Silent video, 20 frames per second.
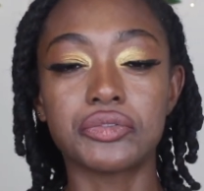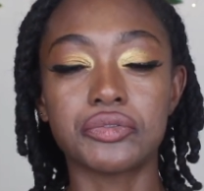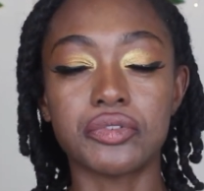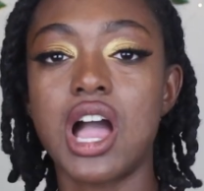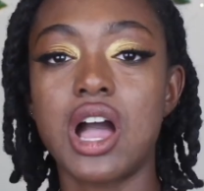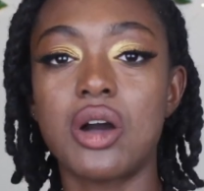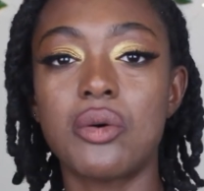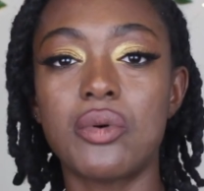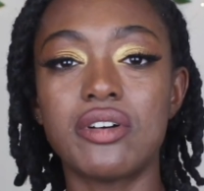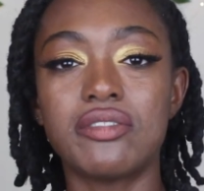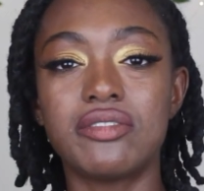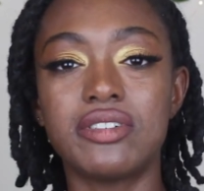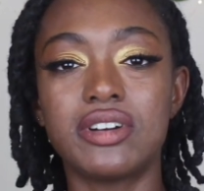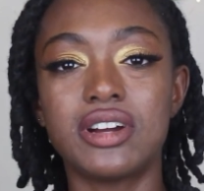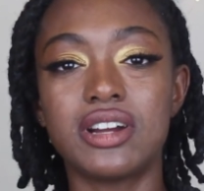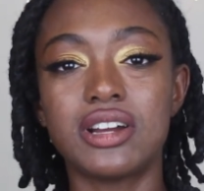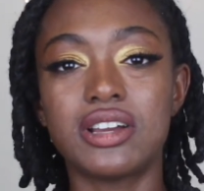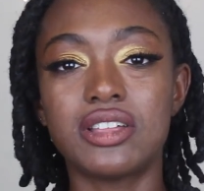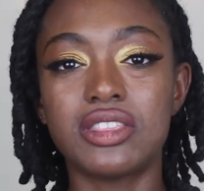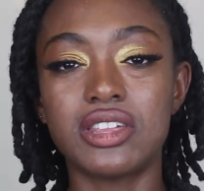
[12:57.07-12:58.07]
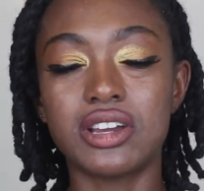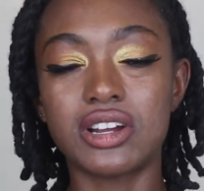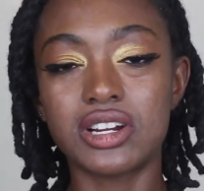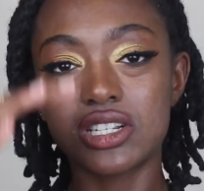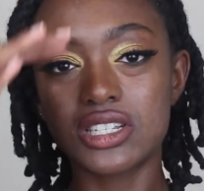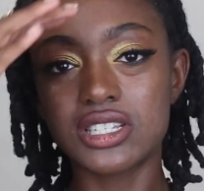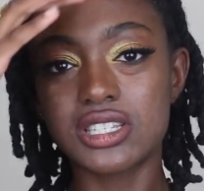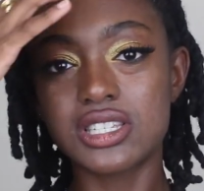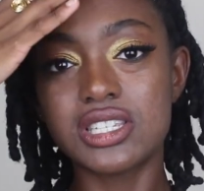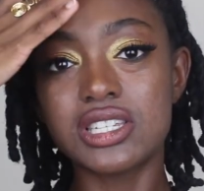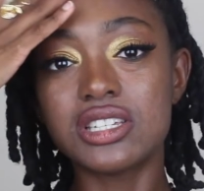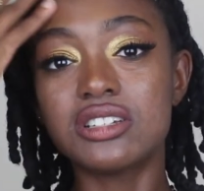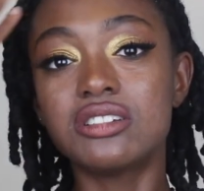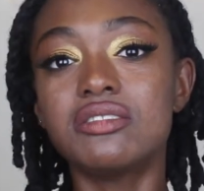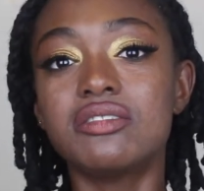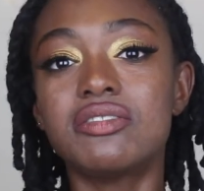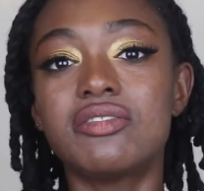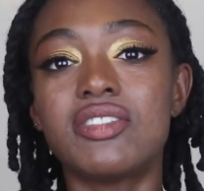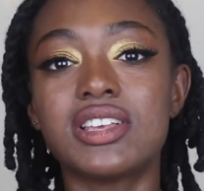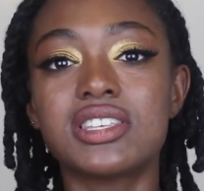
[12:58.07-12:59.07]
However, there are
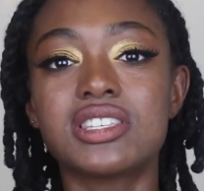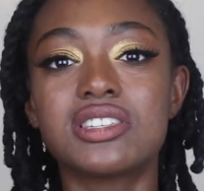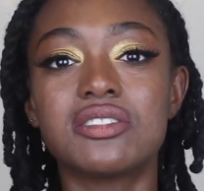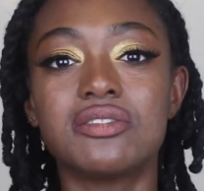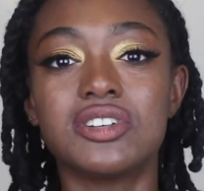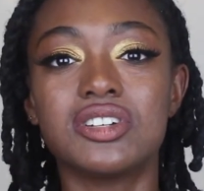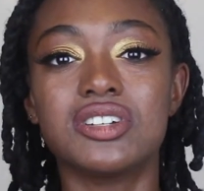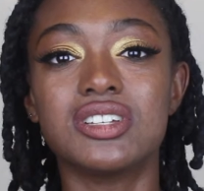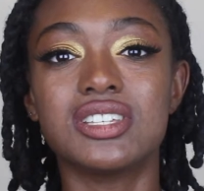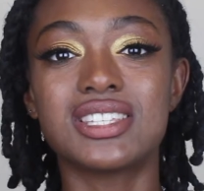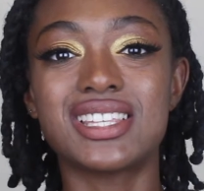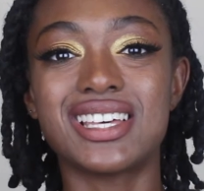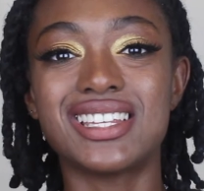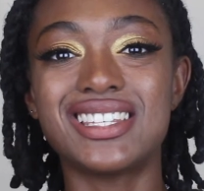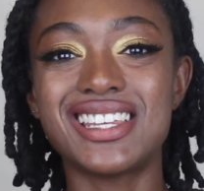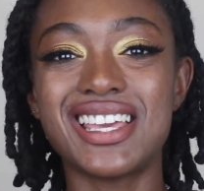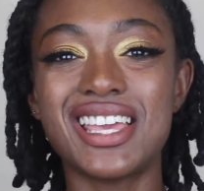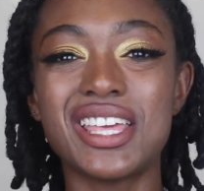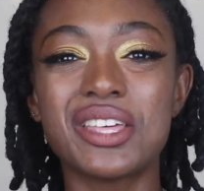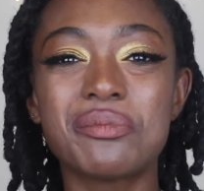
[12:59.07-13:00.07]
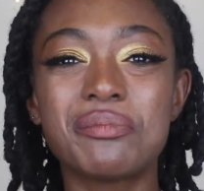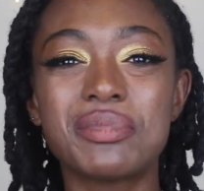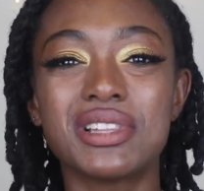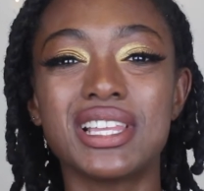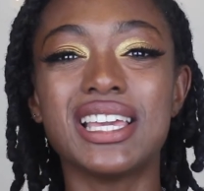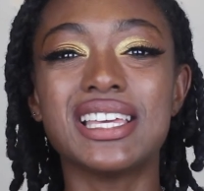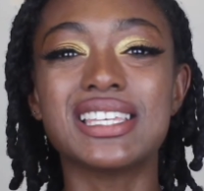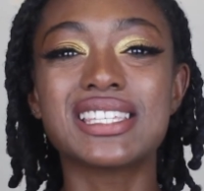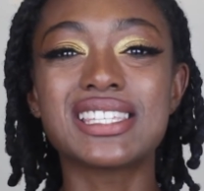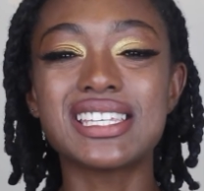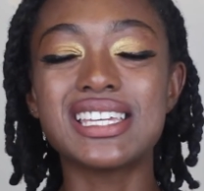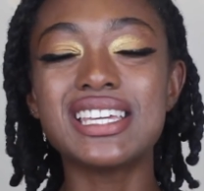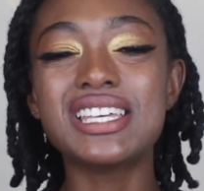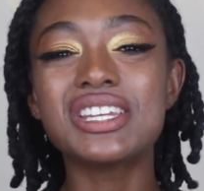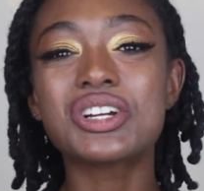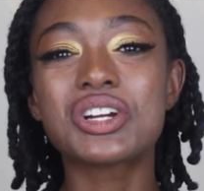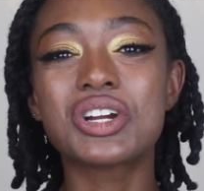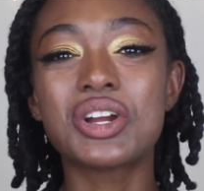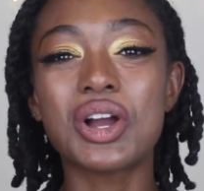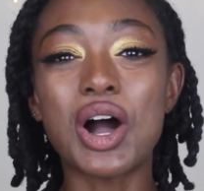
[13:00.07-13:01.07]
still festivals that take place in
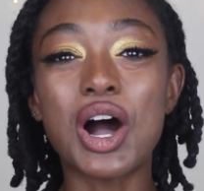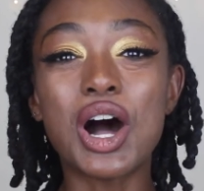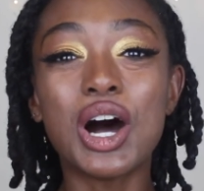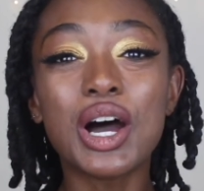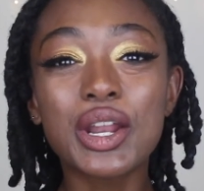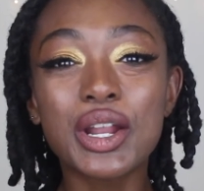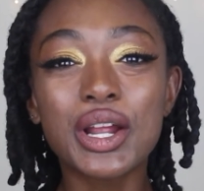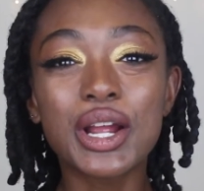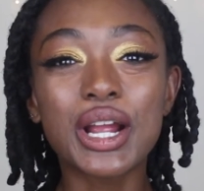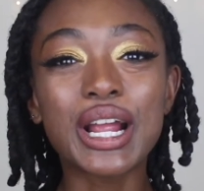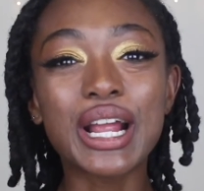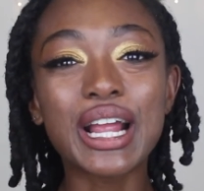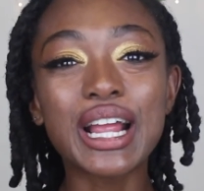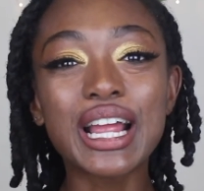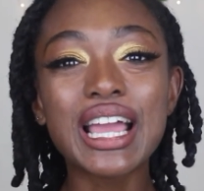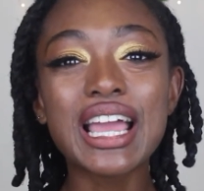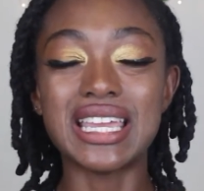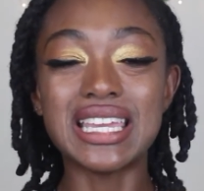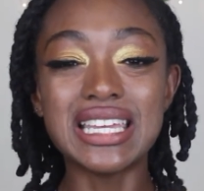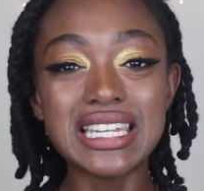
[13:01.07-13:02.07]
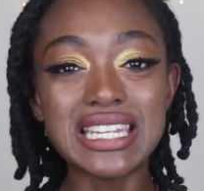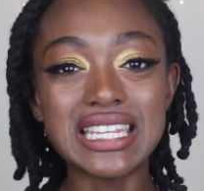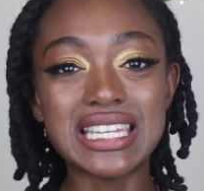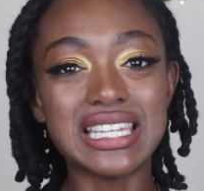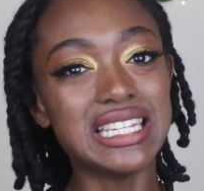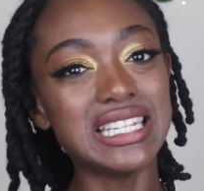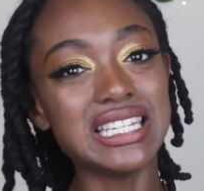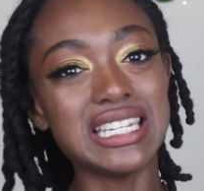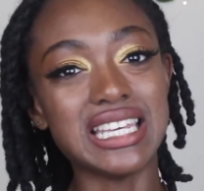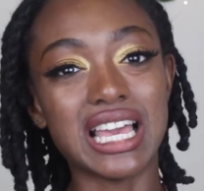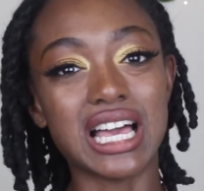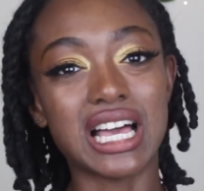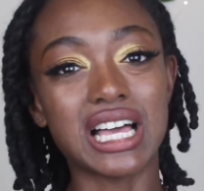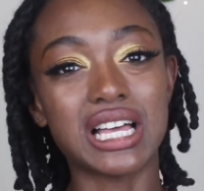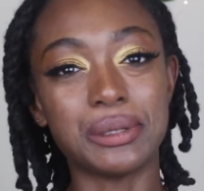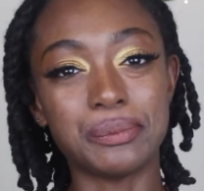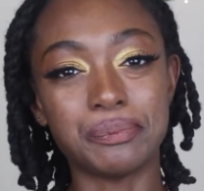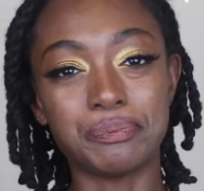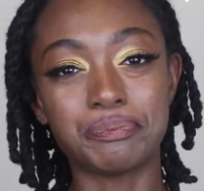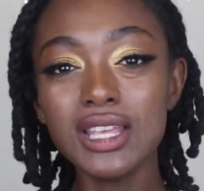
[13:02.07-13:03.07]
her honor in
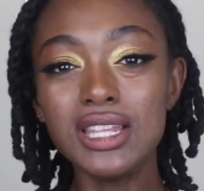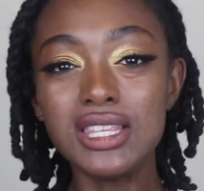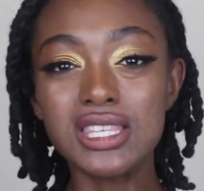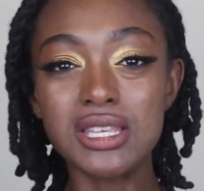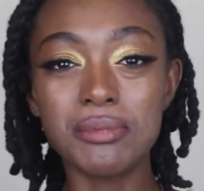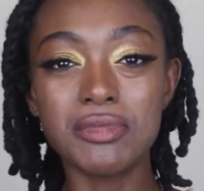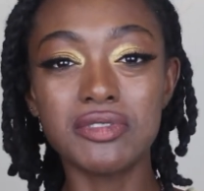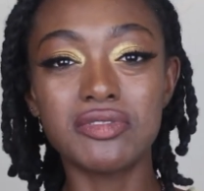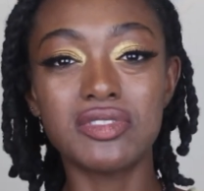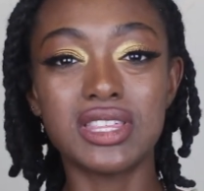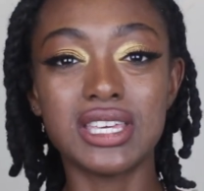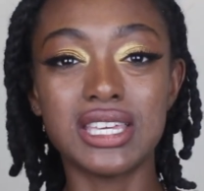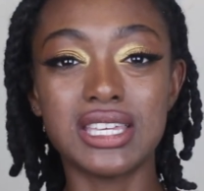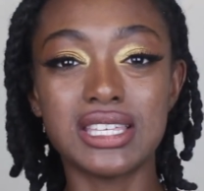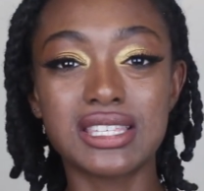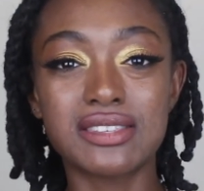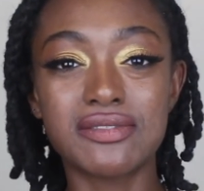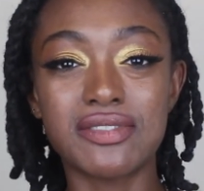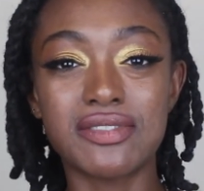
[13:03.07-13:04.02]
India. Some of these